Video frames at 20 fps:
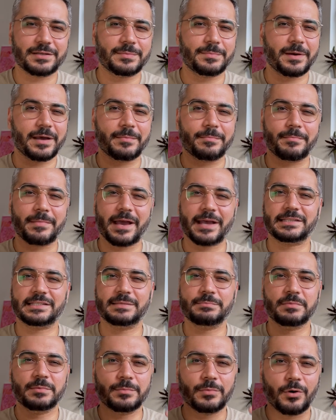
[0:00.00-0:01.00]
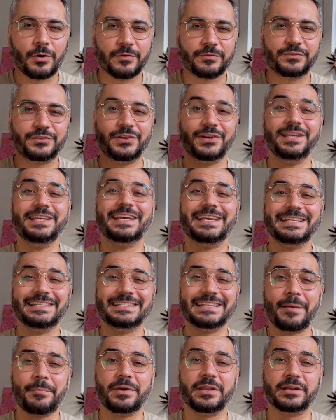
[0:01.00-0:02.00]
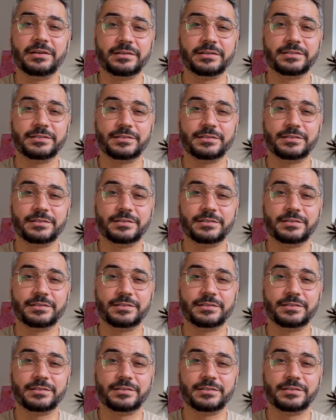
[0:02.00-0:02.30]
by a maximum of 3 examiners